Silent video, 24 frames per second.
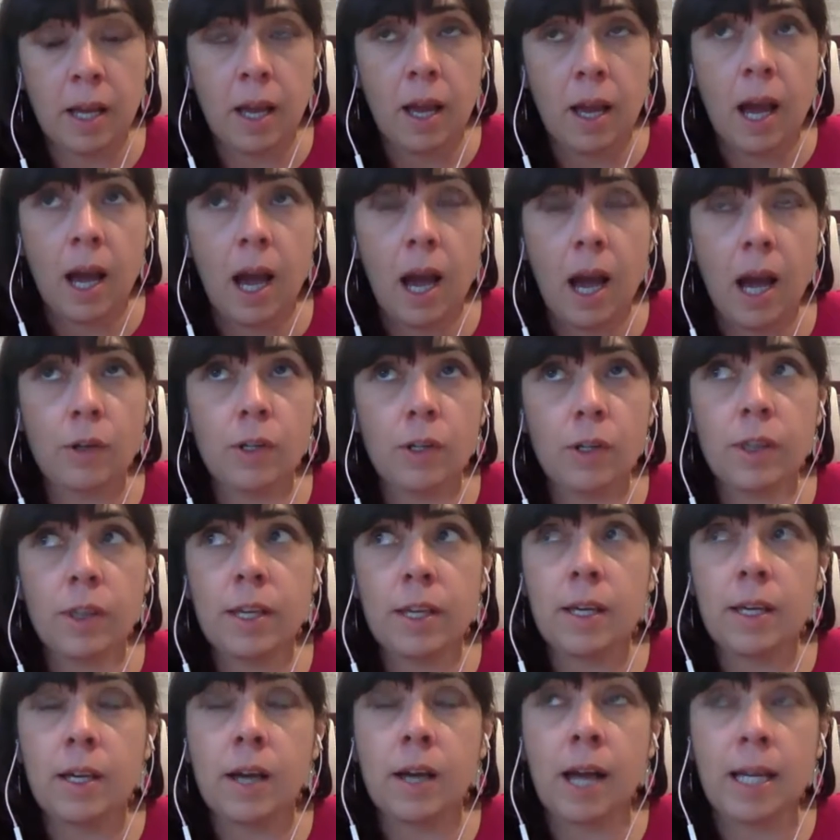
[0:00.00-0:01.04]
How did
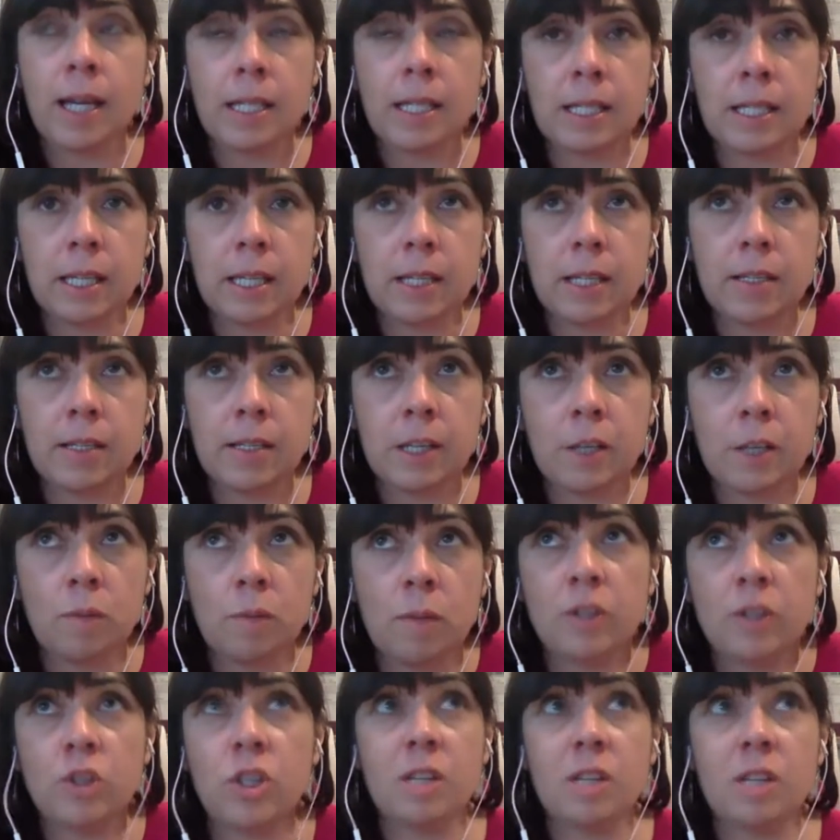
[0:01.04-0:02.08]
the ideas that you
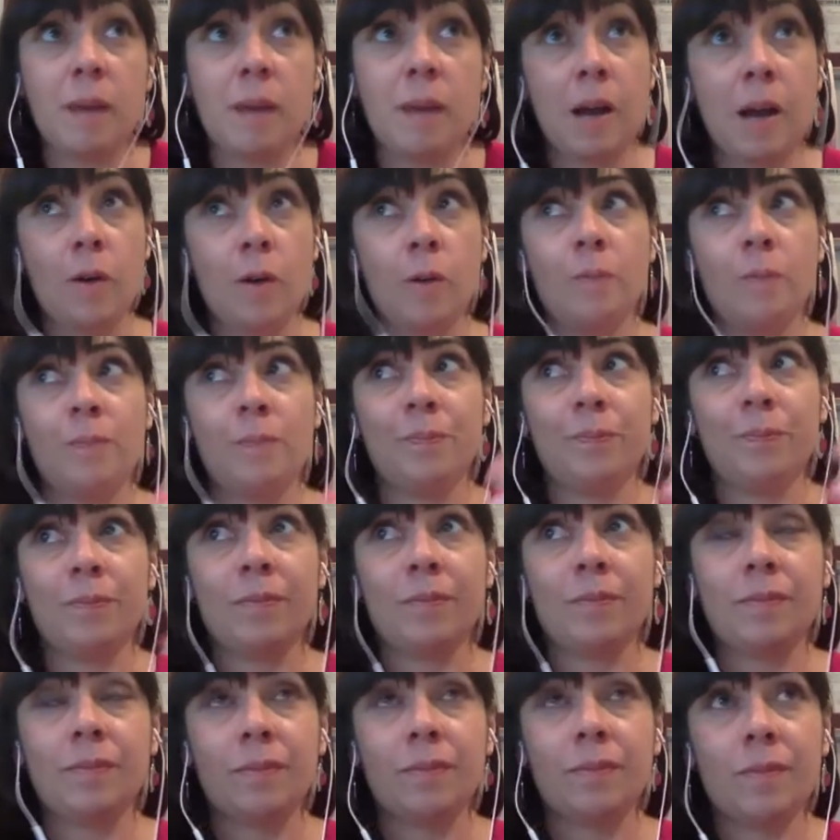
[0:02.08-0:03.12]
mentioned about
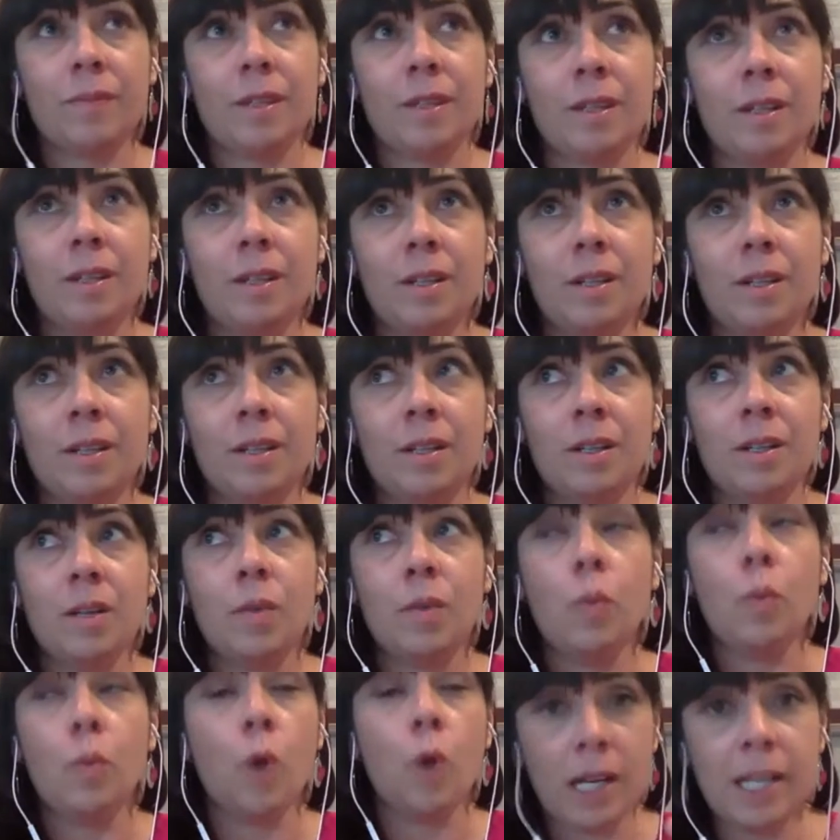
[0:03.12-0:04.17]

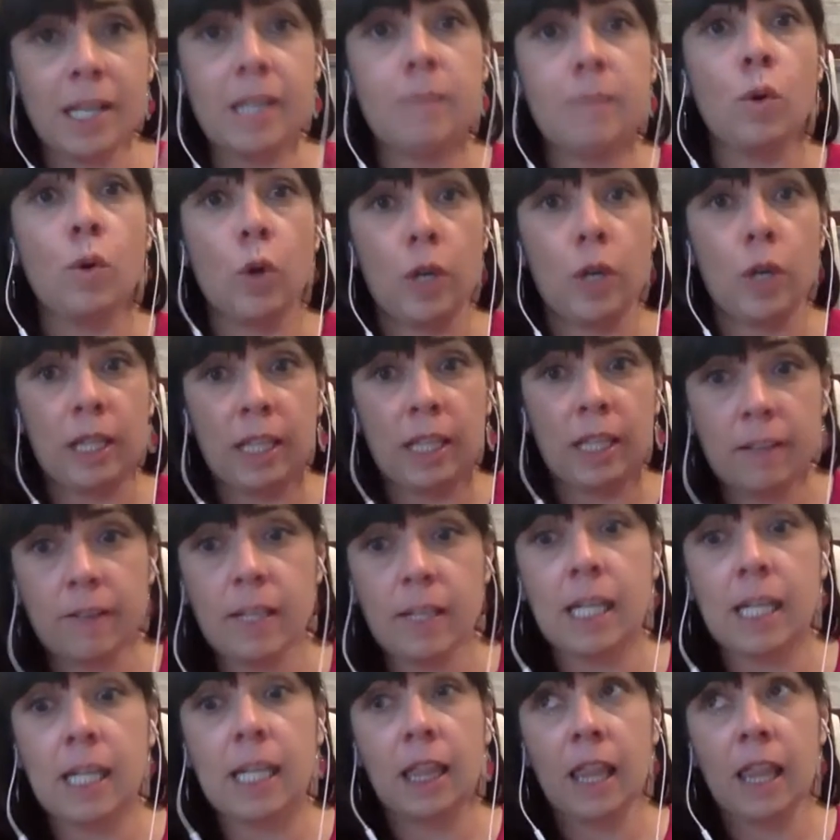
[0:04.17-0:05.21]
wanting more and
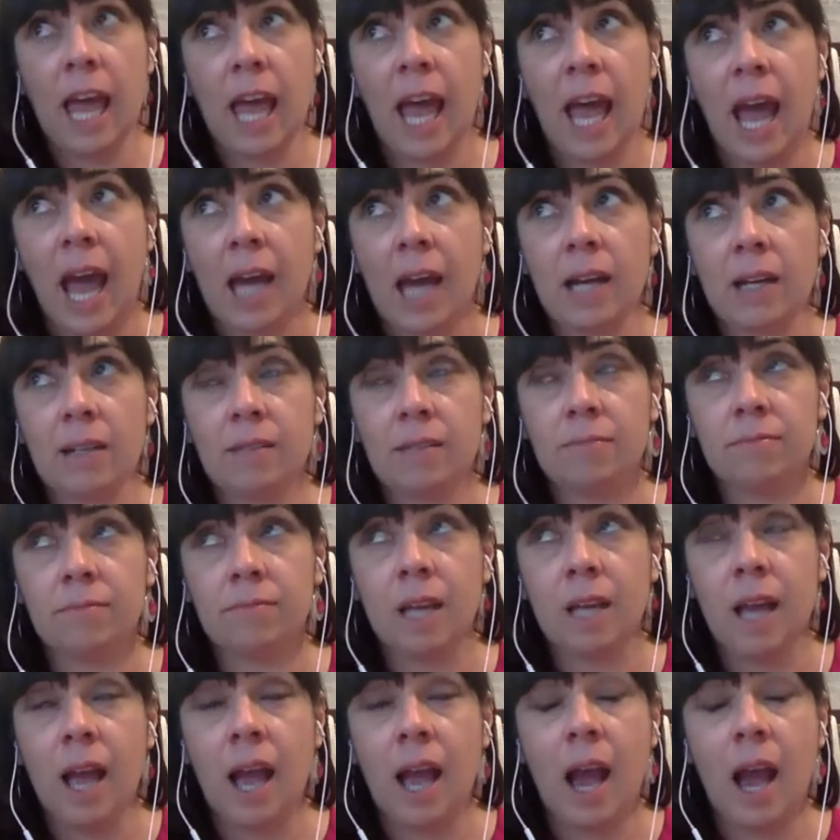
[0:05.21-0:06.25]
living in lack,
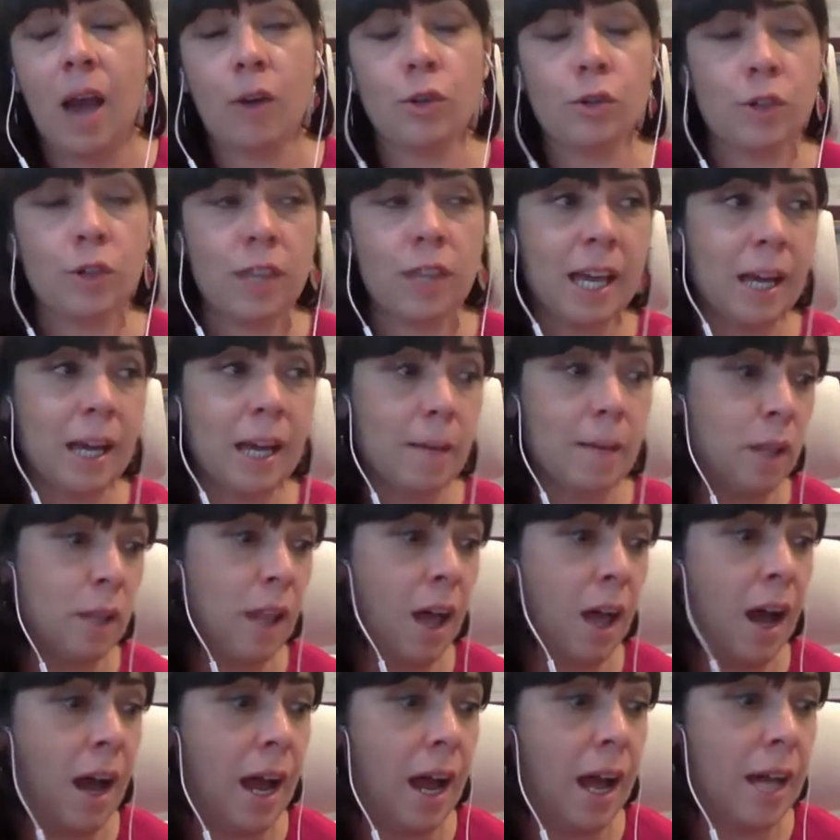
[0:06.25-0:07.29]
how do they
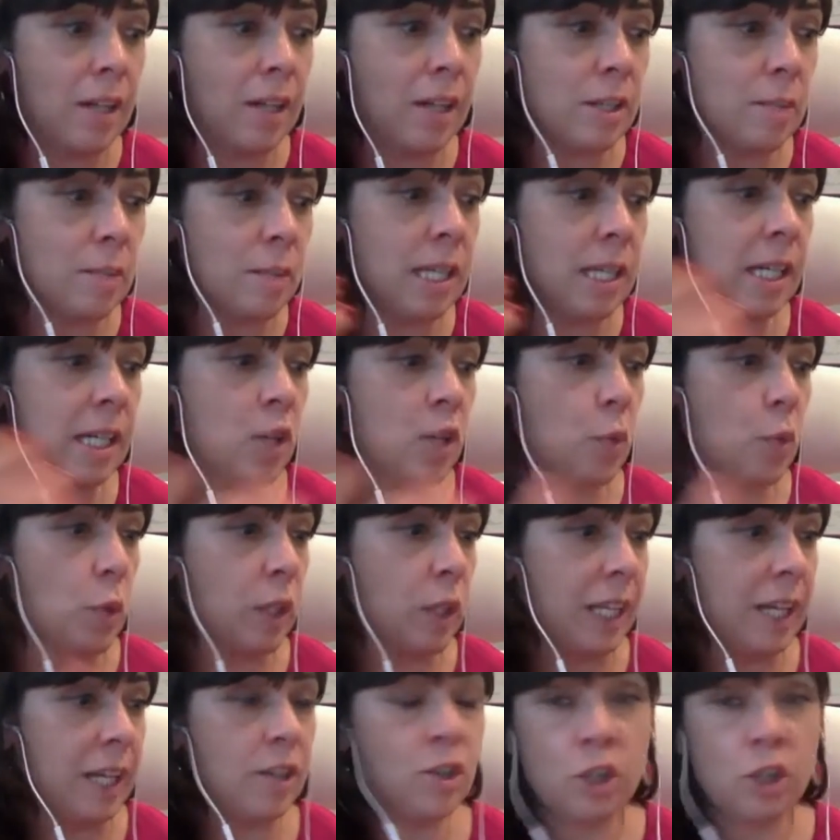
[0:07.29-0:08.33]
apply to being in a
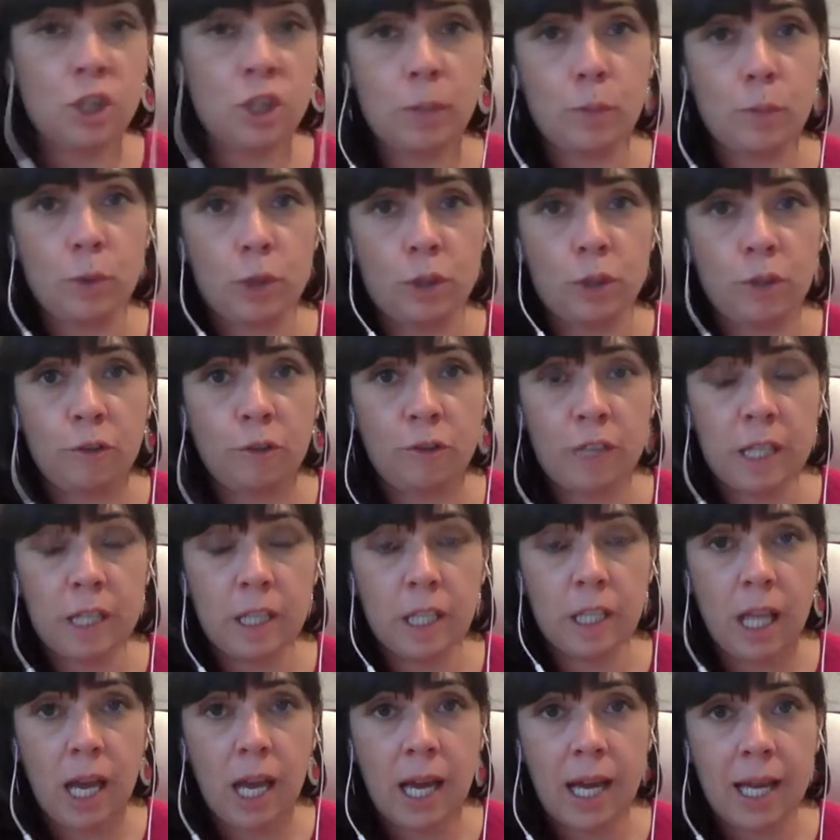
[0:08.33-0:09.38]
relationship where you
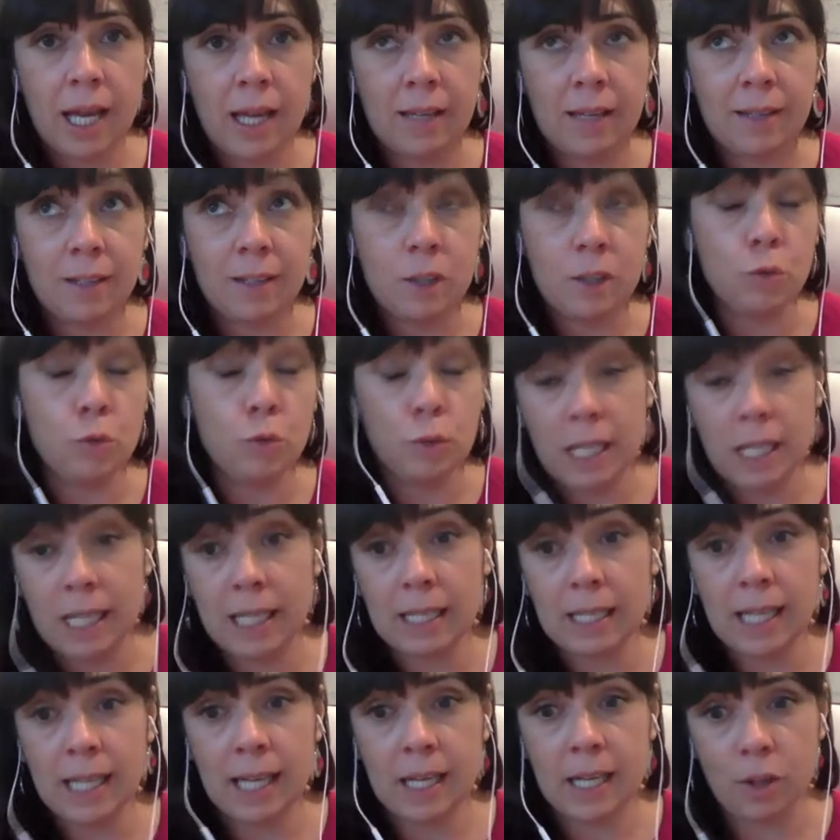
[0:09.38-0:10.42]
feel like you
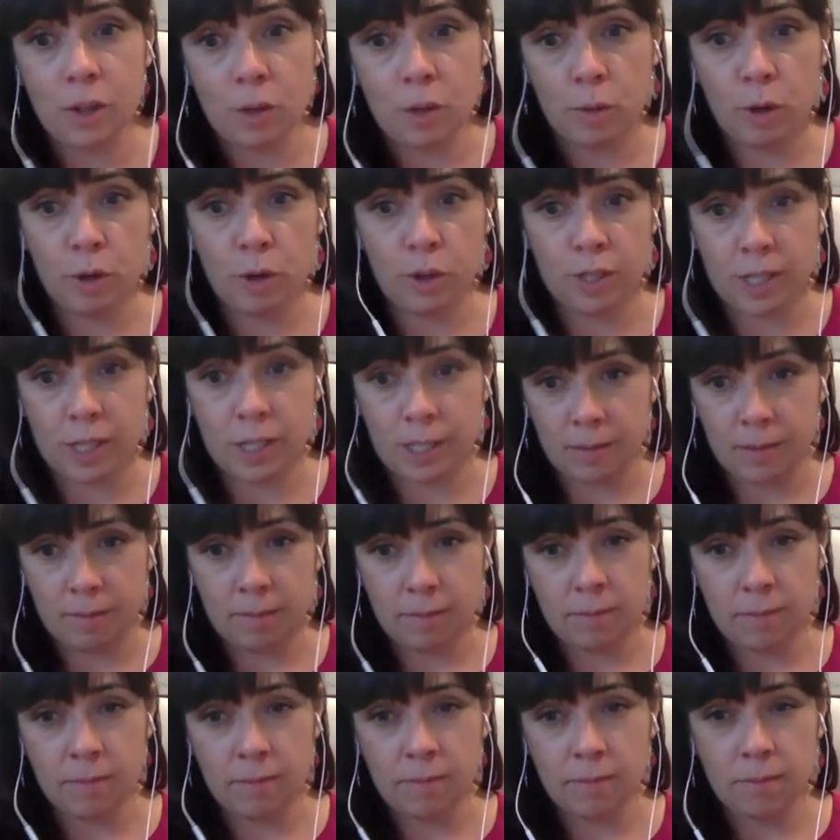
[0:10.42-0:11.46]
need that other person?
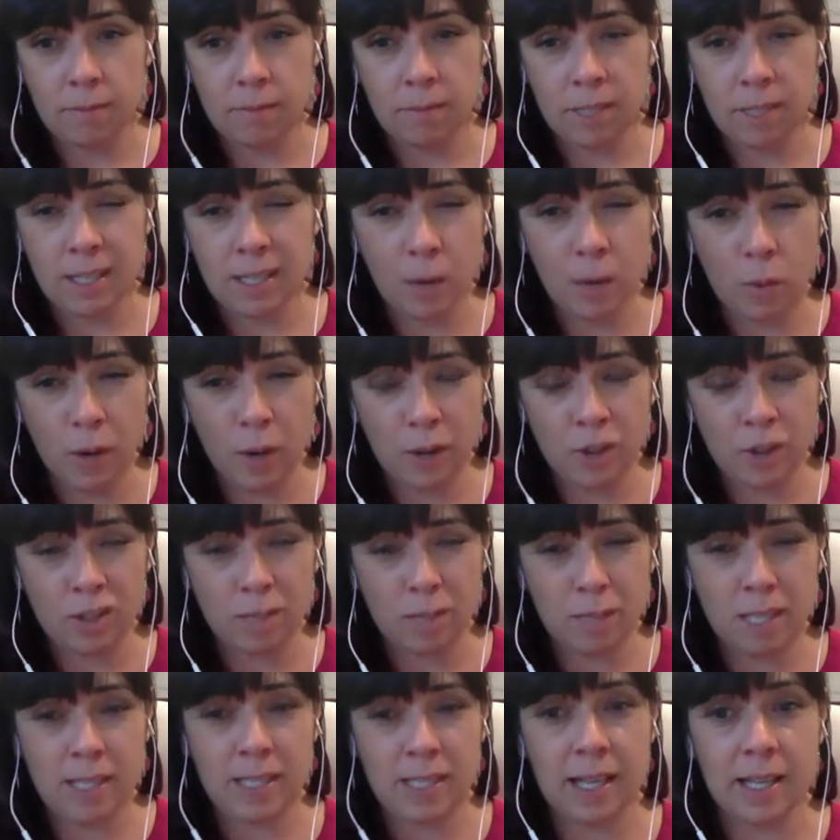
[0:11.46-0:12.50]
Does that question
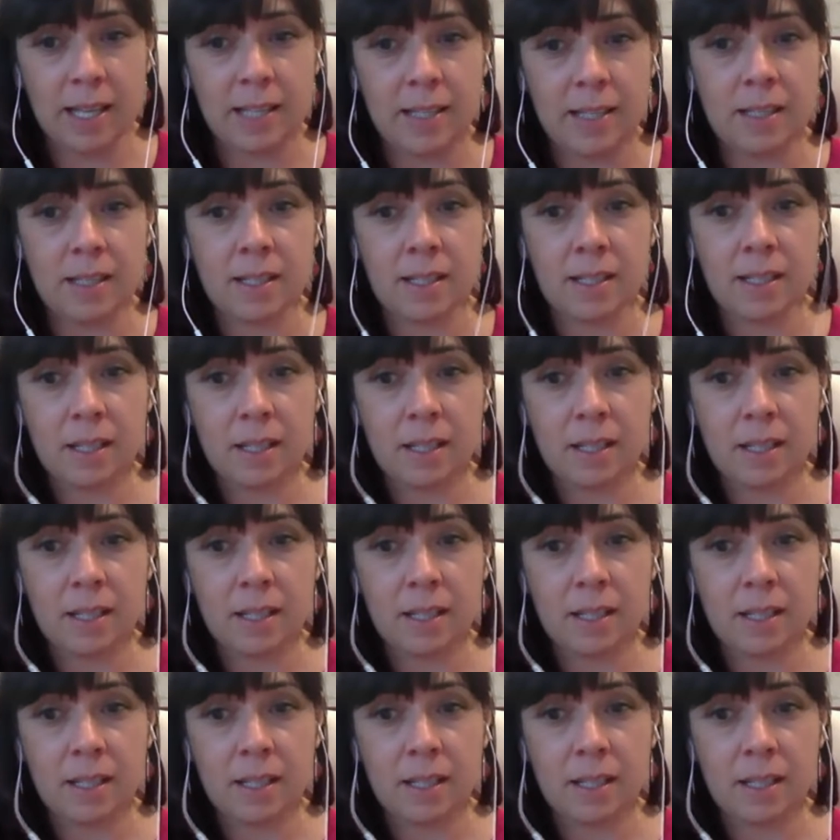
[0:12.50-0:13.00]
make sense?